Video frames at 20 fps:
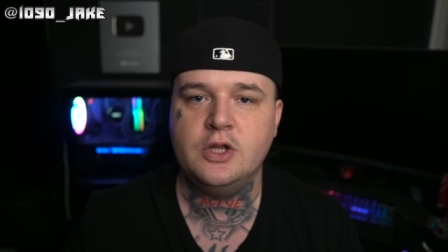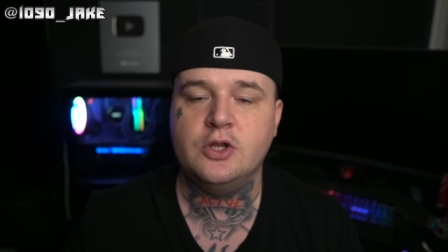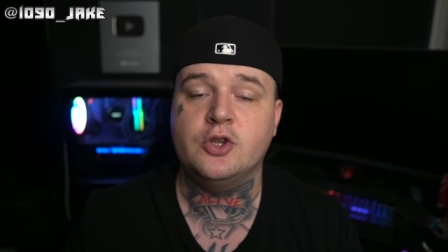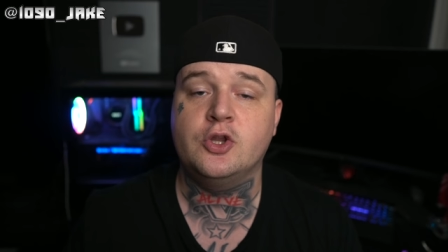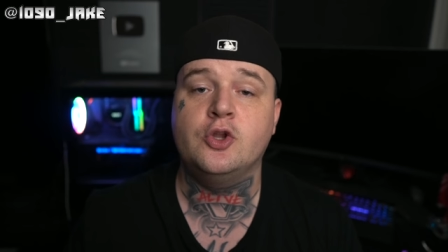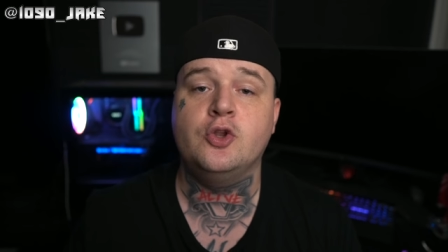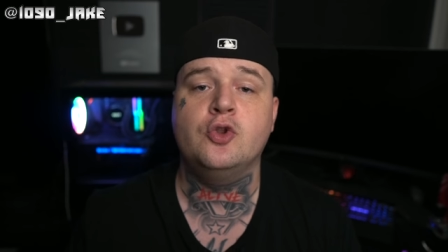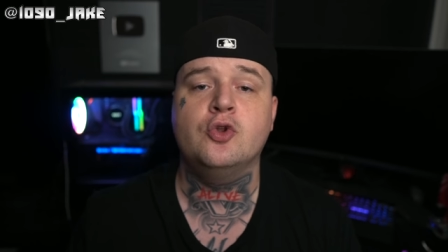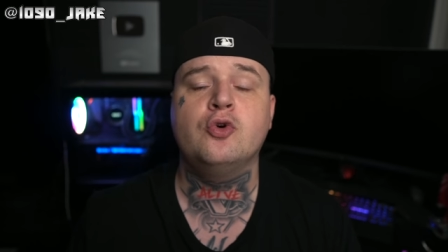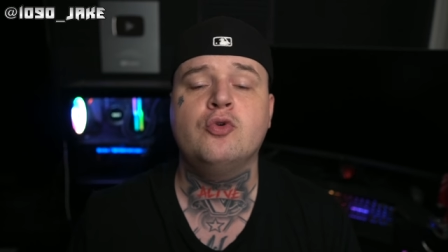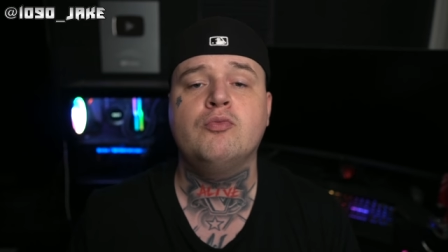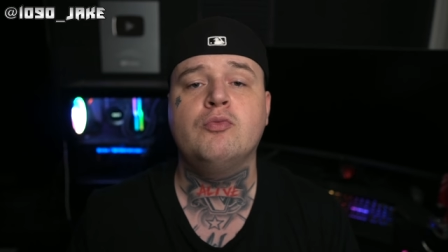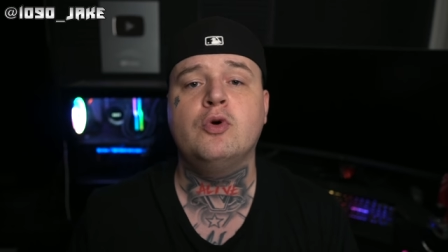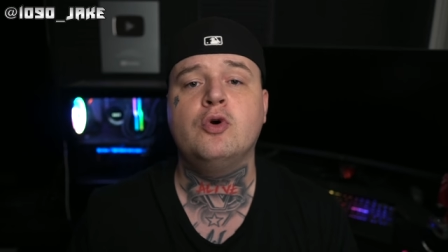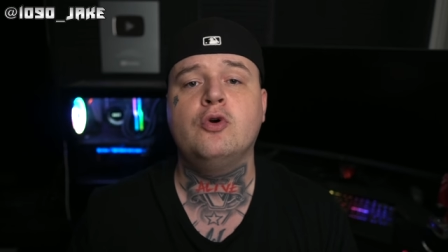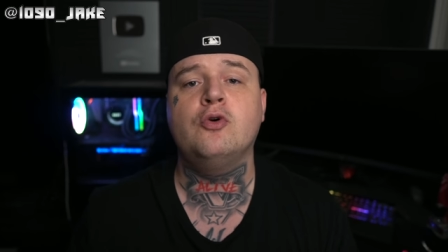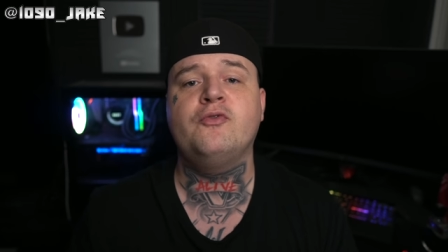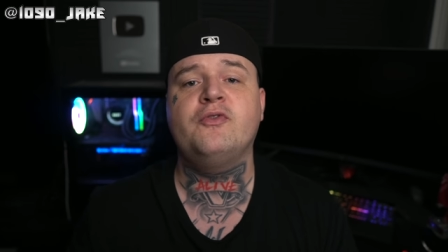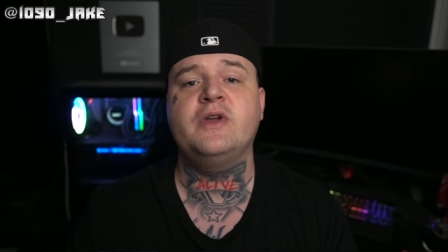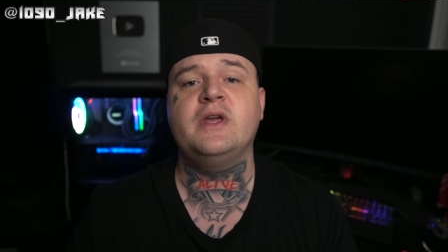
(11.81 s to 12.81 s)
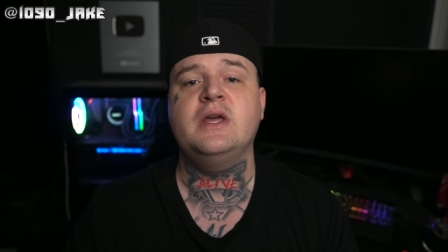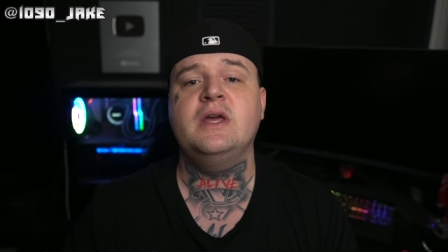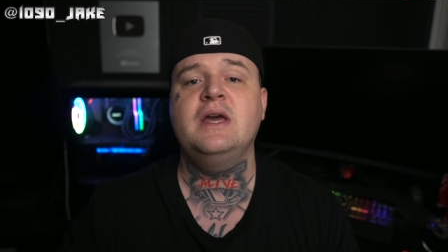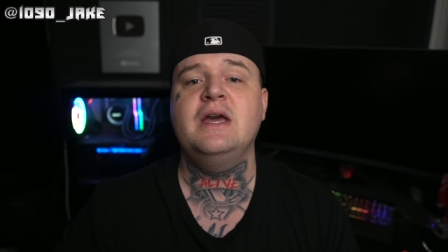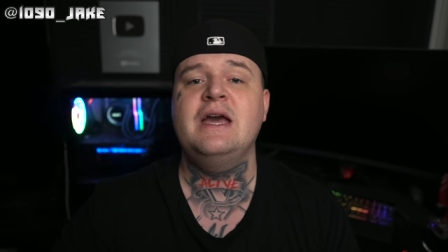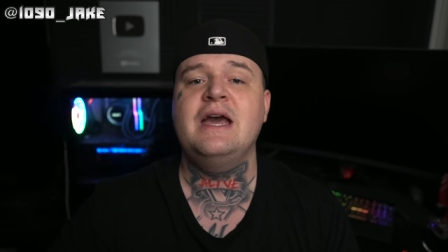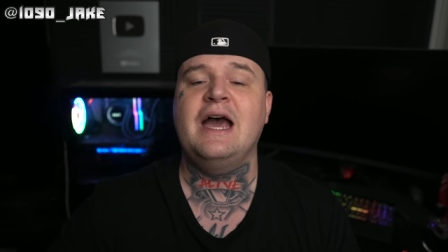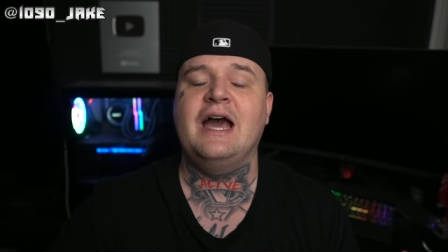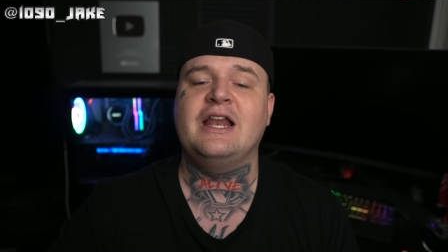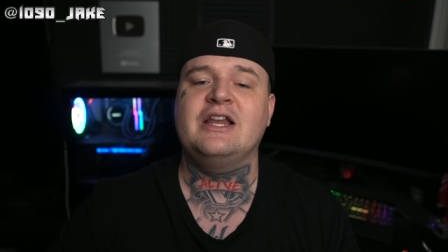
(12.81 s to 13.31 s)
the new movie,
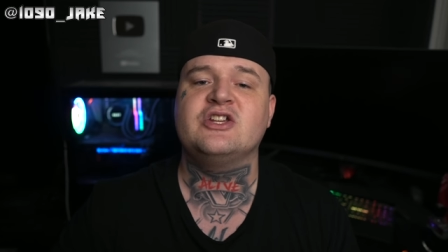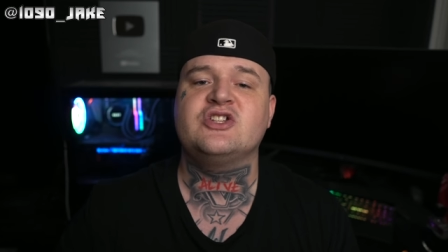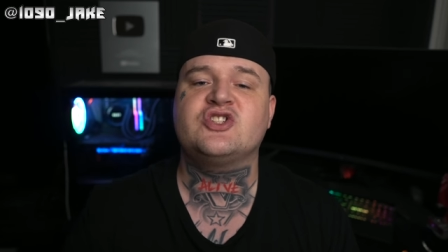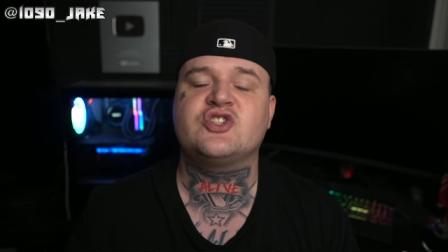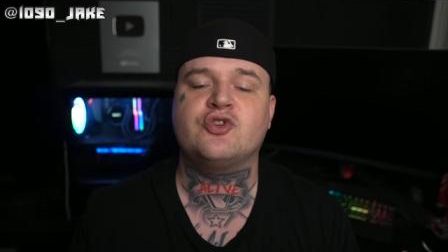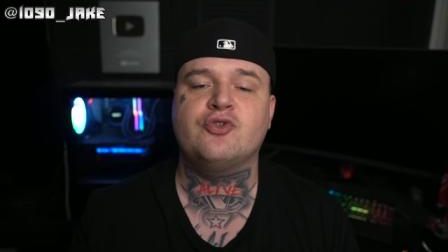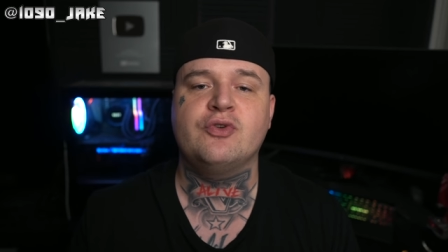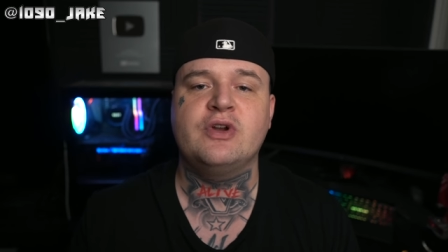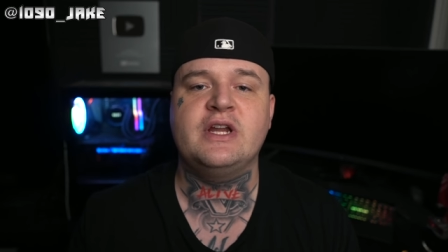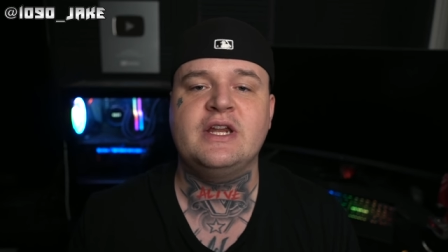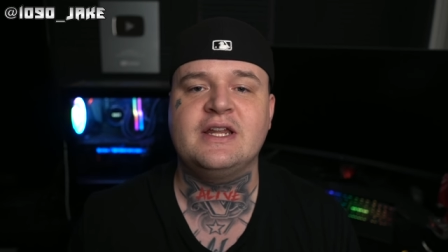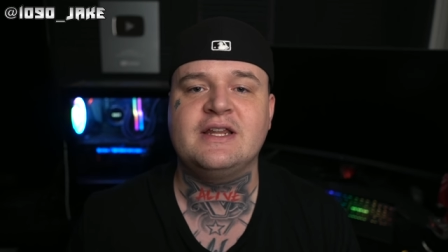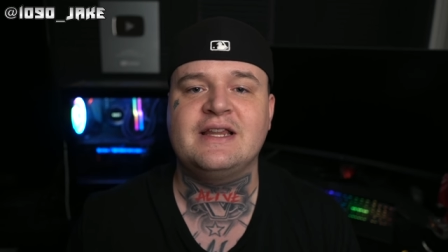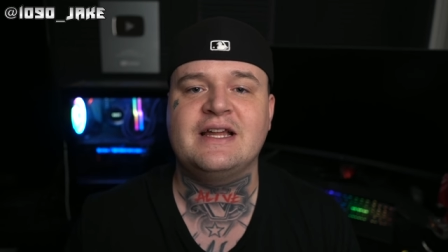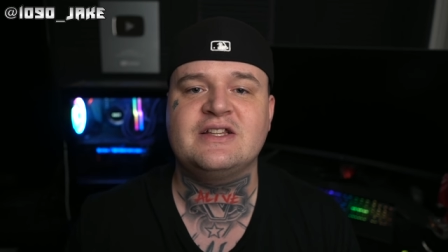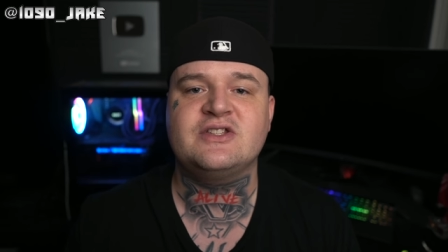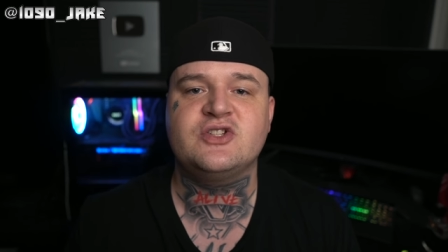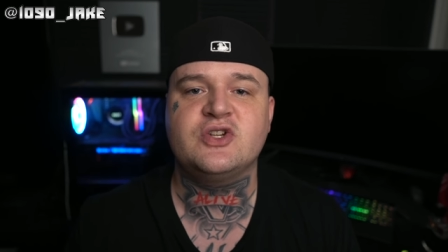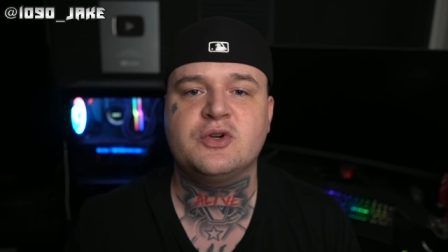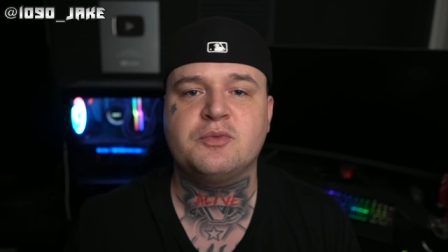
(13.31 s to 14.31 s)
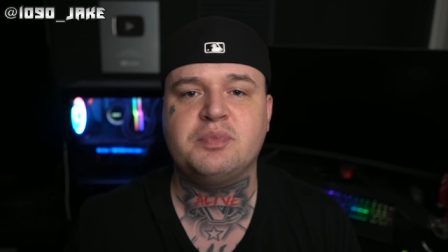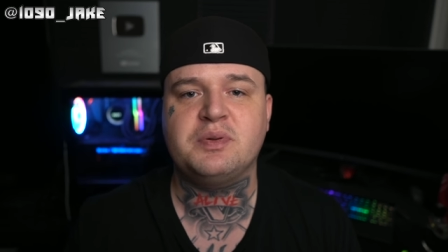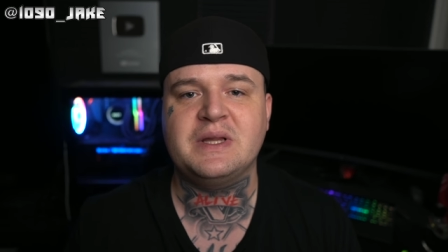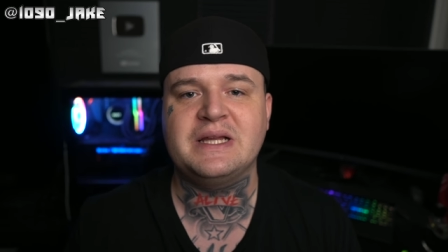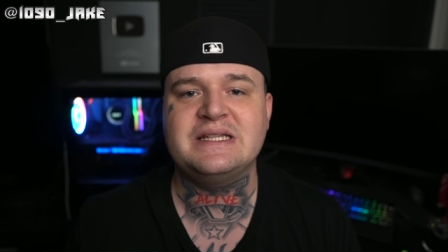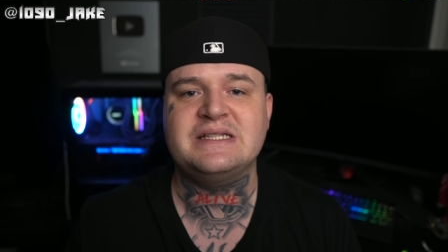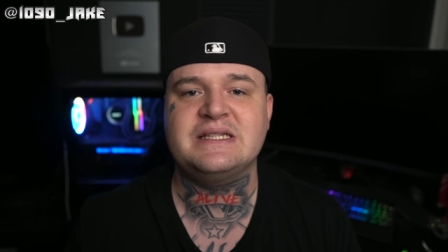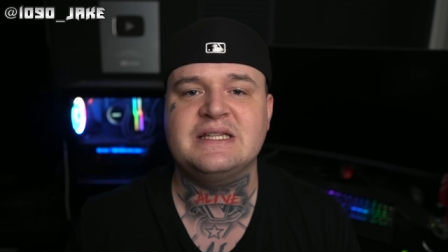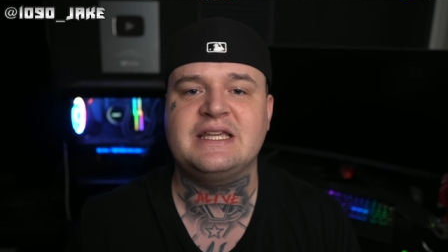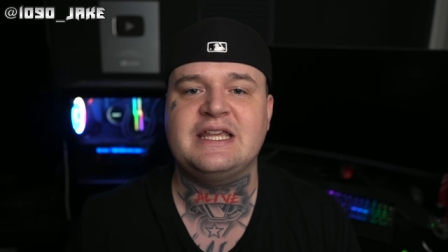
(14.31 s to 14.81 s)
and a screening that took
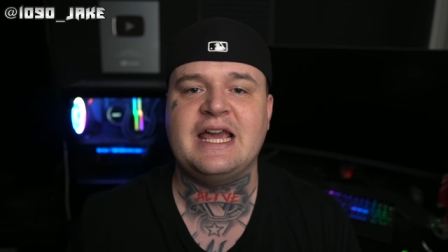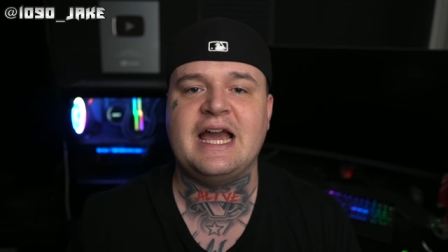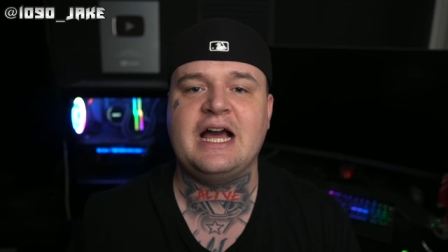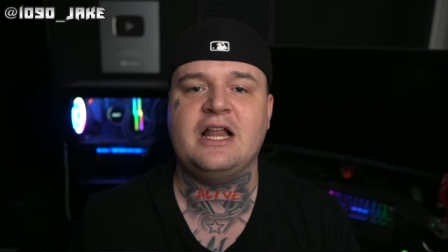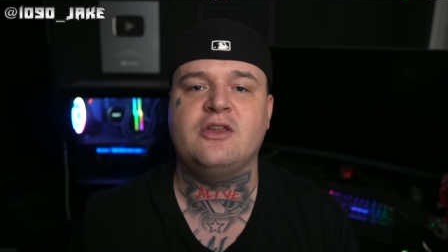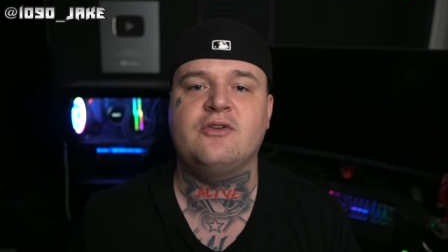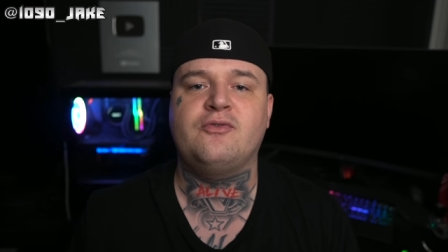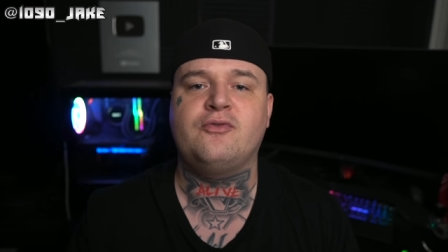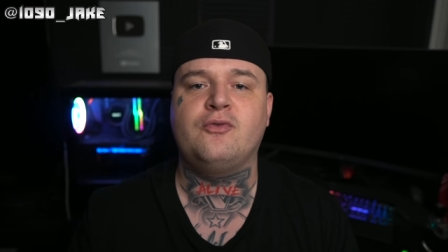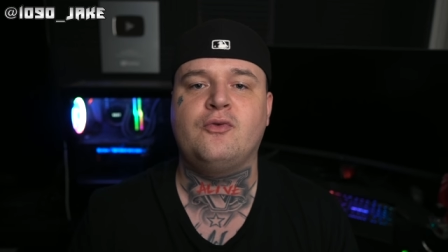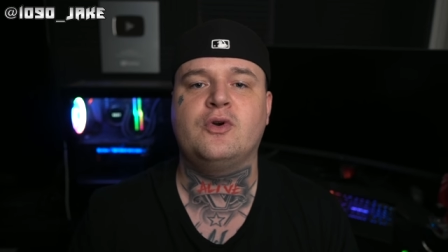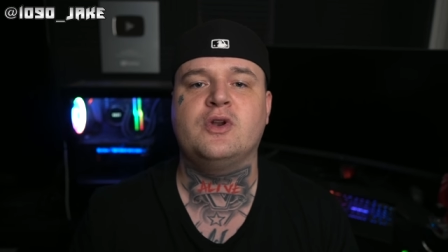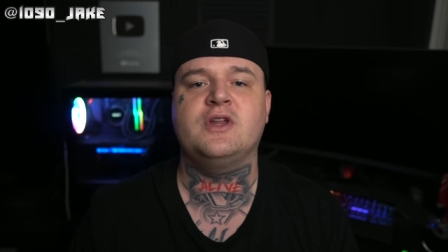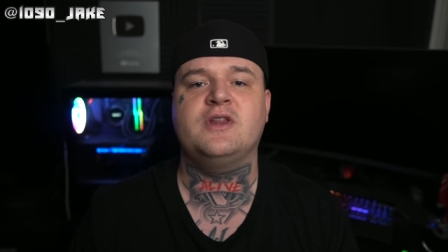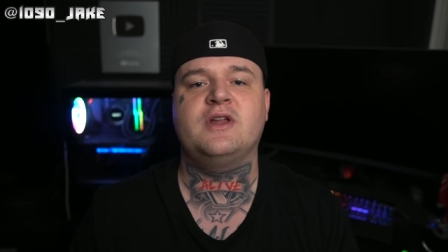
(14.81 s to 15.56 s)
place in California